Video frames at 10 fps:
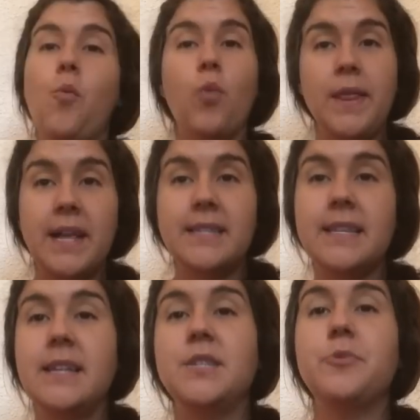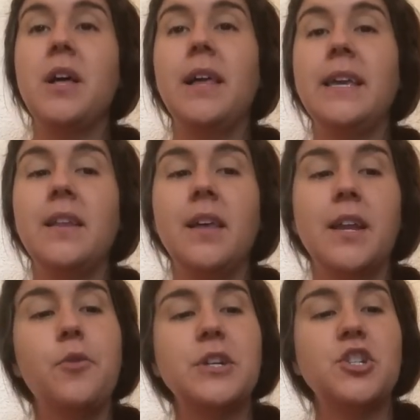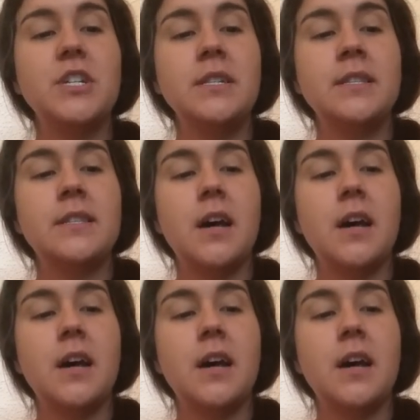One last thing as well, I get a lot of questions